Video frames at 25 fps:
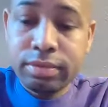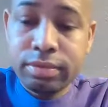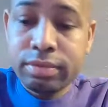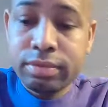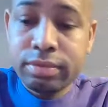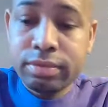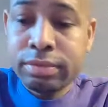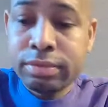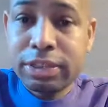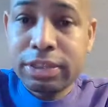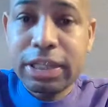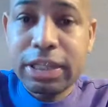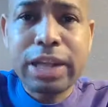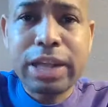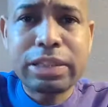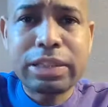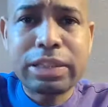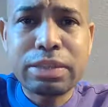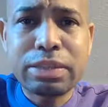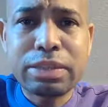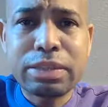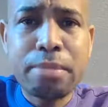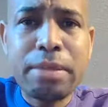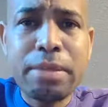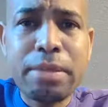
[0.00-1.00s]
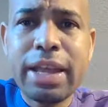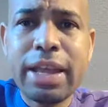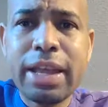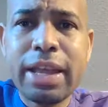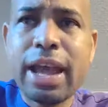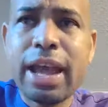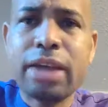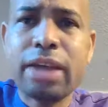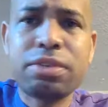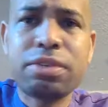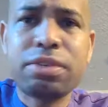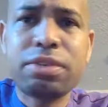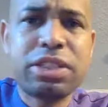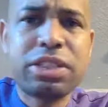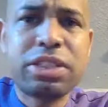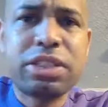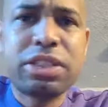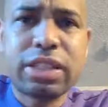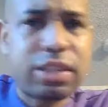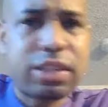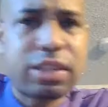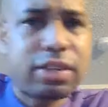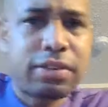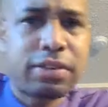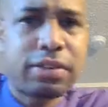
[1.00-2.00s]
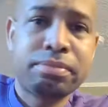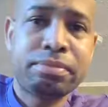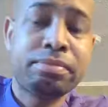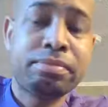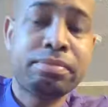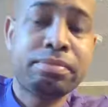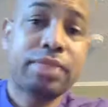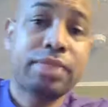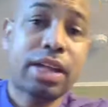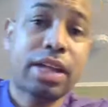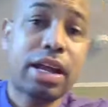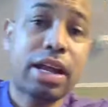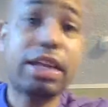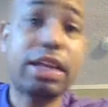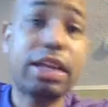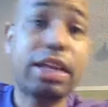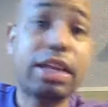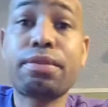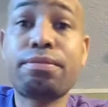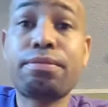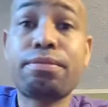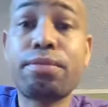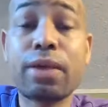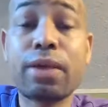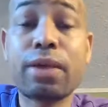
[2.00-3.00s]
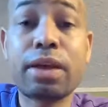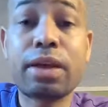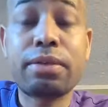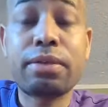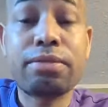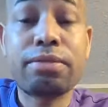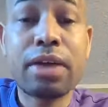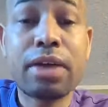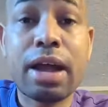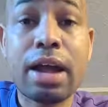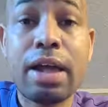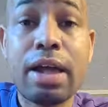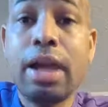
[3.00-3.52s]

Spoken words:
Shout out to my man Alan Sessler. I give it a 4 out of 5.